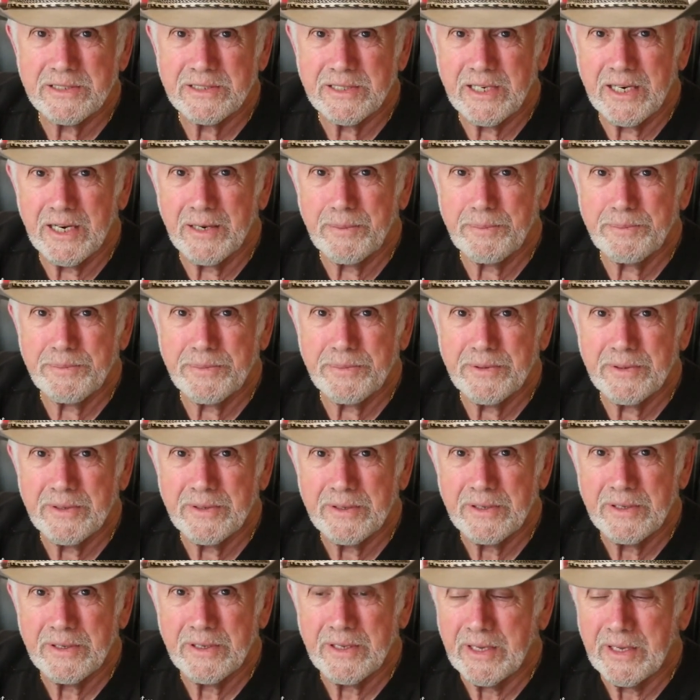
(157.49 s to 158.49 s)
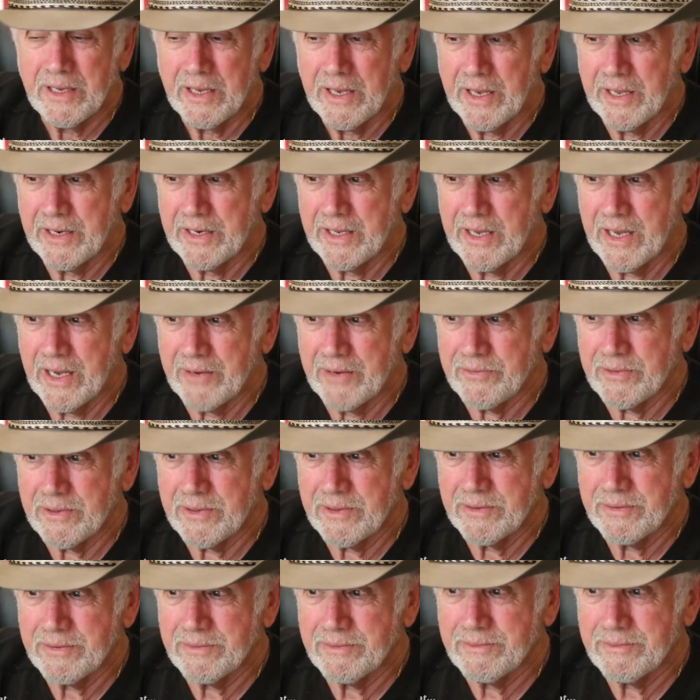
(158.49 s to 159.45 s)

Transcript: up and they haven't